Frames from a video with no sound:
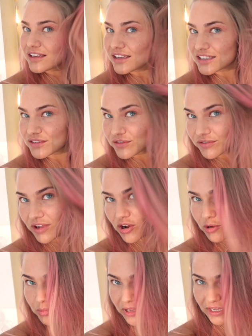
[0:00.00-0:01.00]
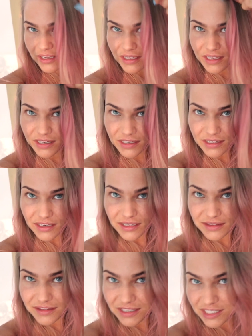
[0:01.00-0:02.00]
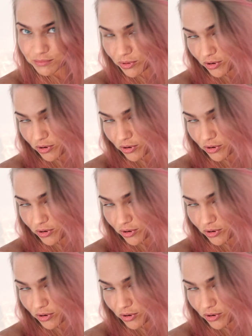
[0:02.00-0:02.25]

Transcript: very pink, and these